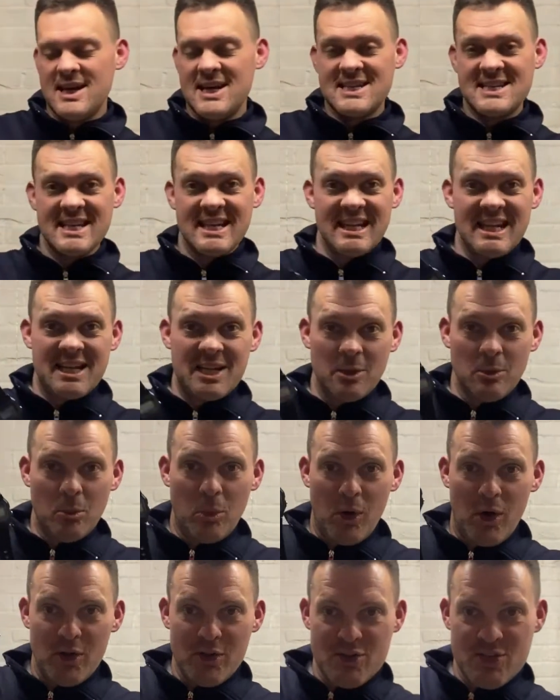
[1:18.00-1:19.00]
It's a little
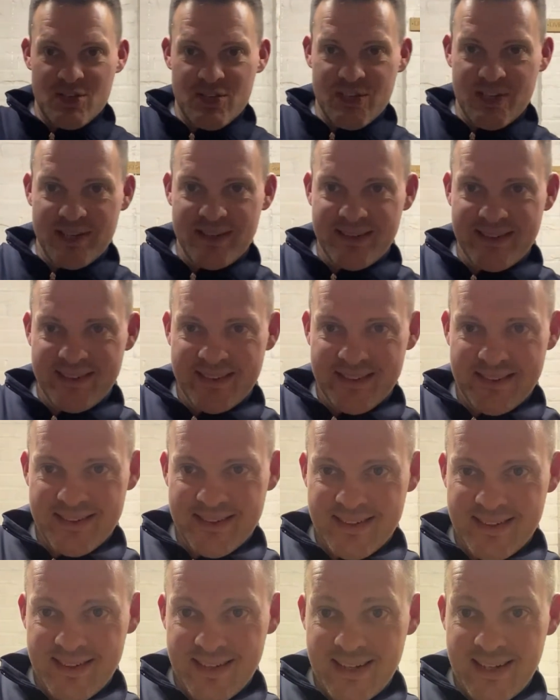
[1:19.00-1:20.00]
watch.
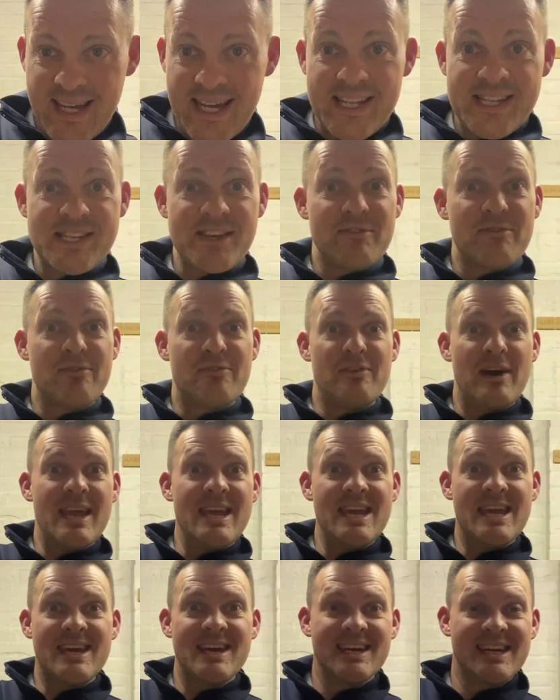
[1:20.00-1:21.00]
It's a
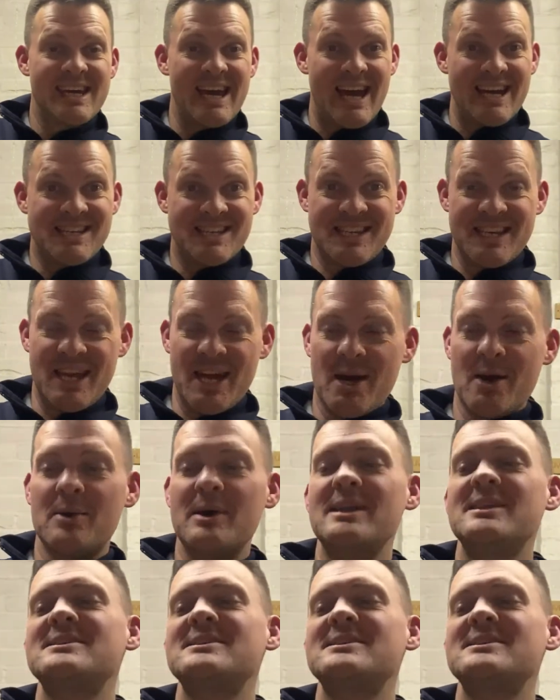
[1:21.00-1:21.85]
fake Casio.